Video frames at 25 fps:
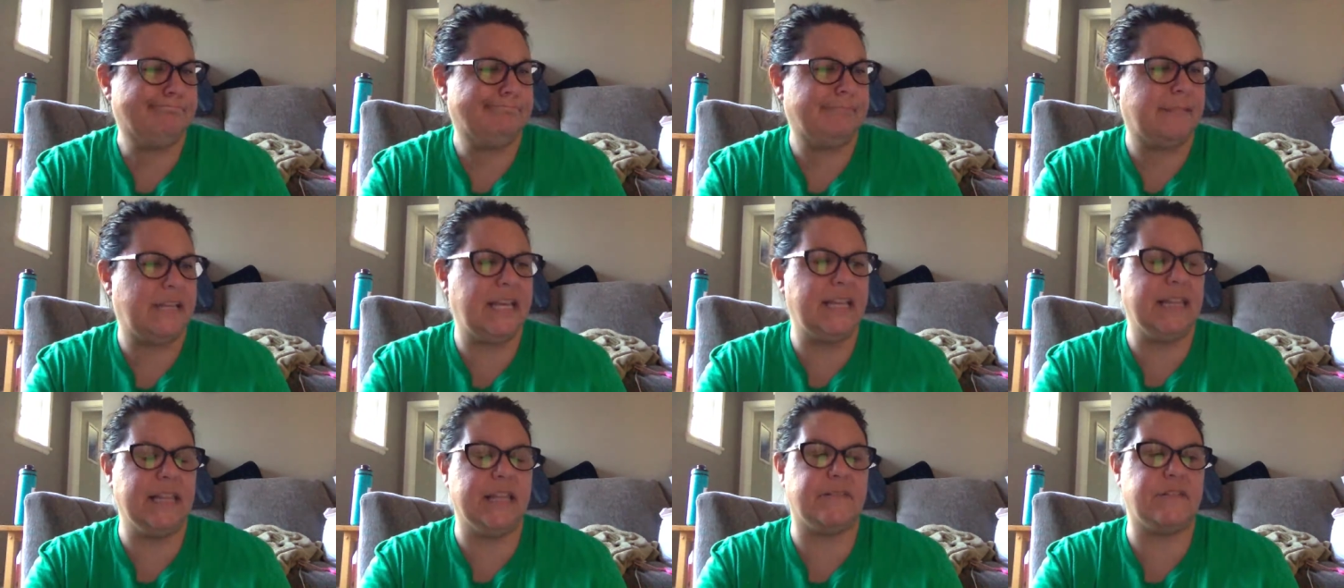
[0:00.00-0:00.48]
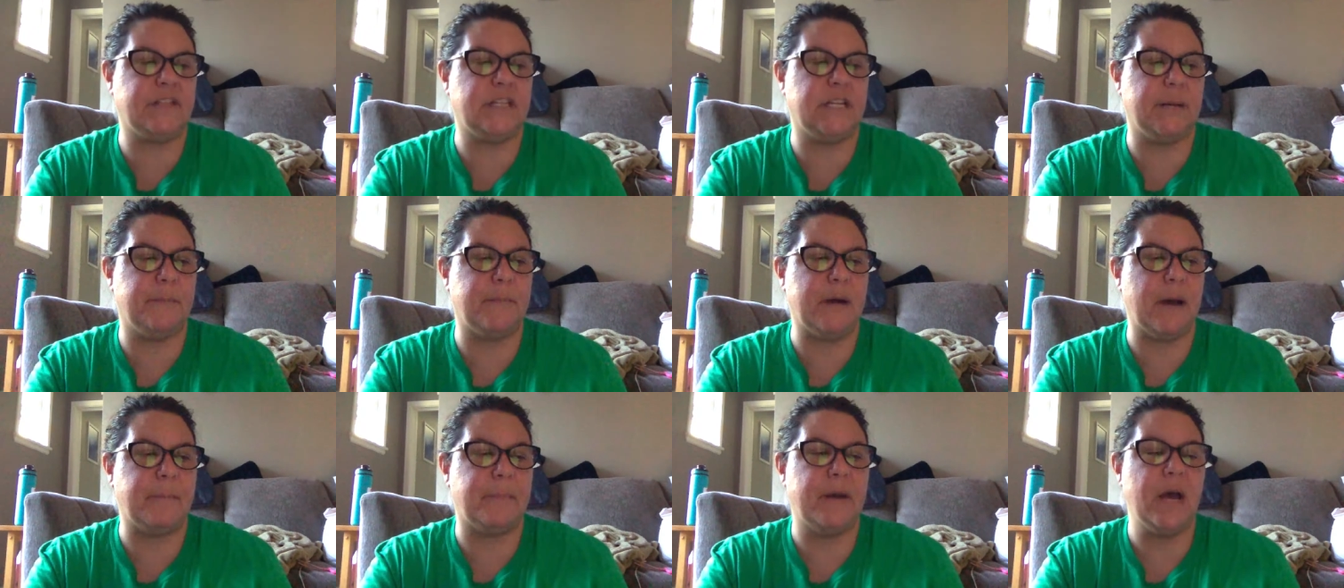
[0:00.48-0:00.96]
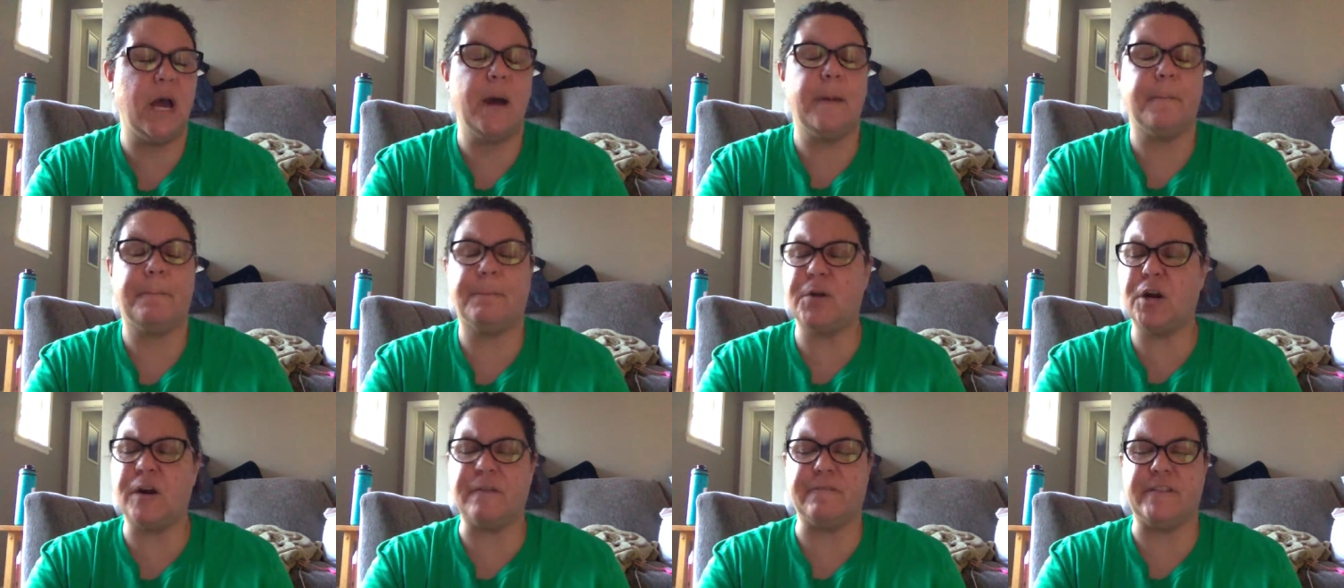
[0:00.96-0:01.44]
He lifted him up.
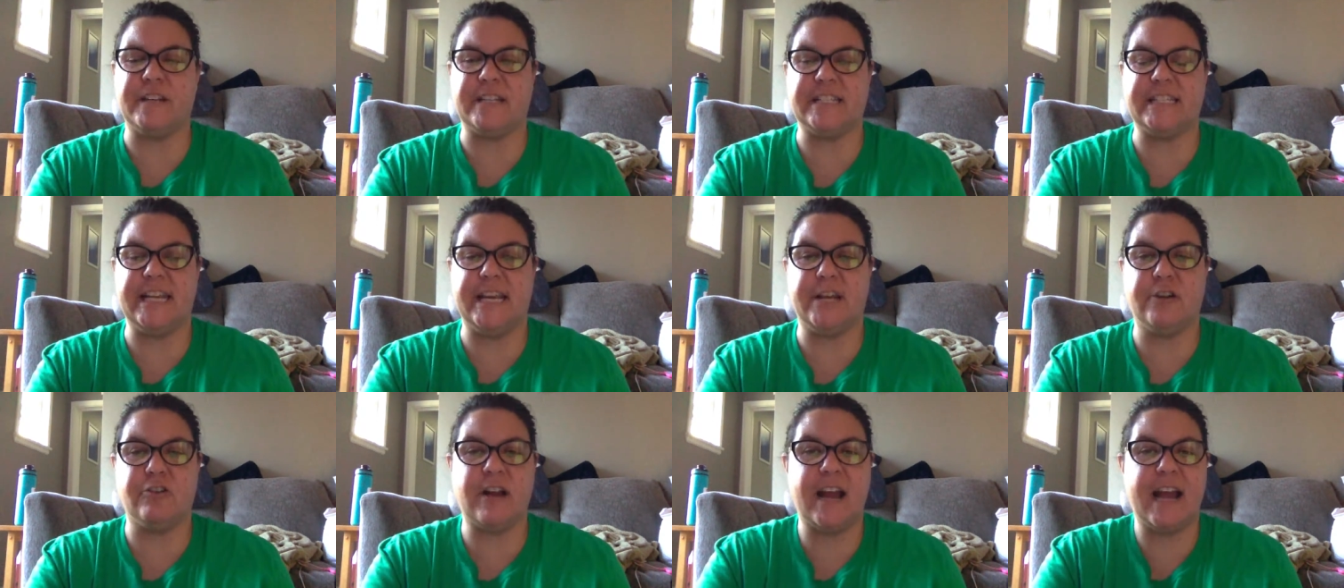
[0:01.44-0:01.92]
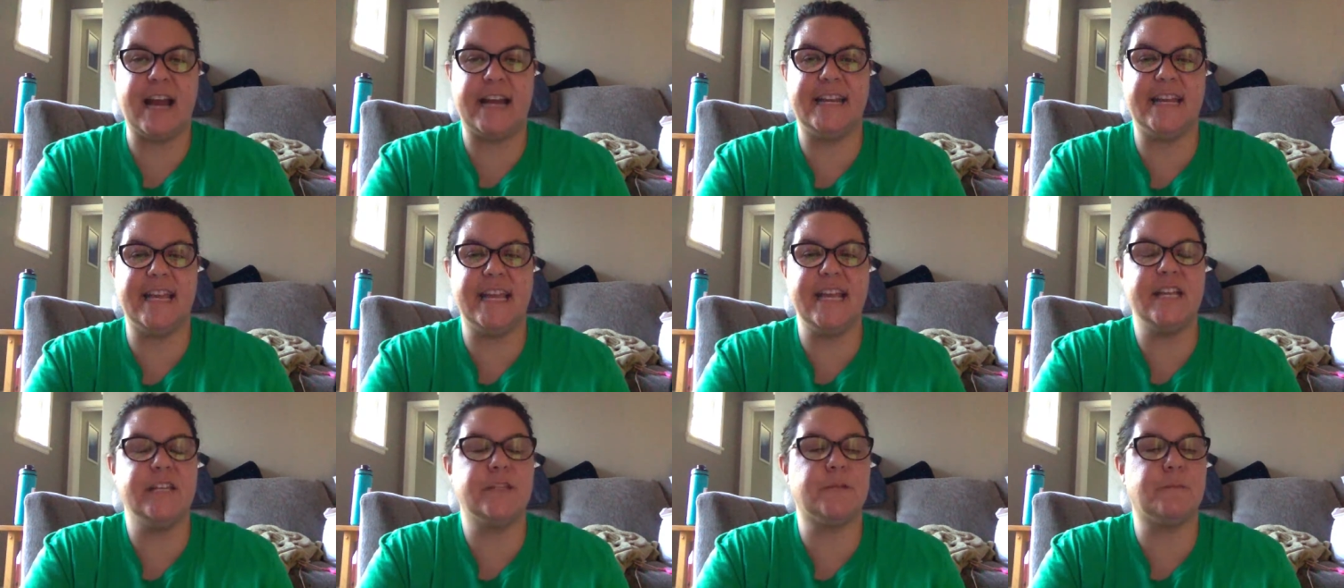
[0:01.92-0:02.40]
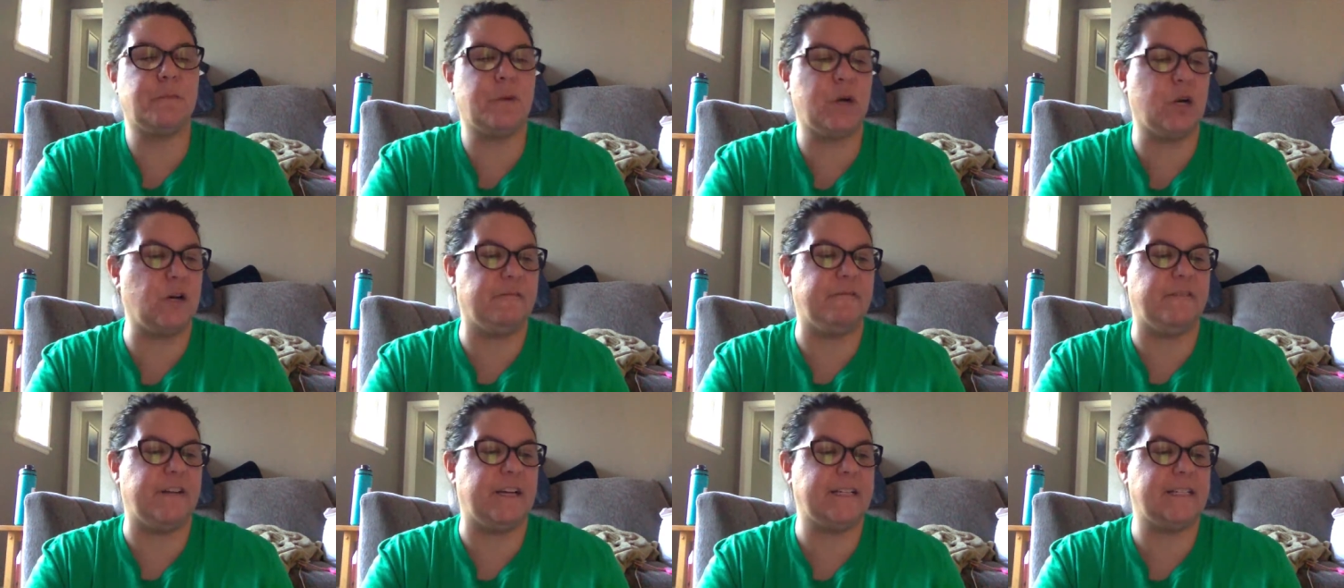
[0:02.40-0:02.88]
Perfect, he cried. He's
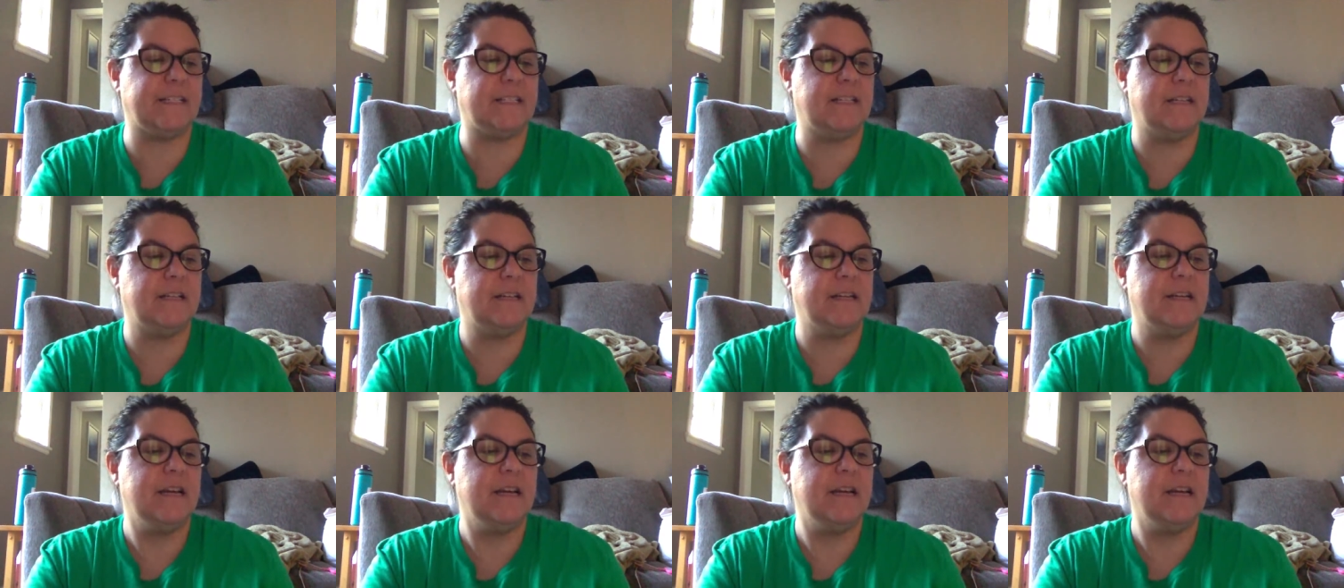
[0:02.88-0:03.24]
perfect.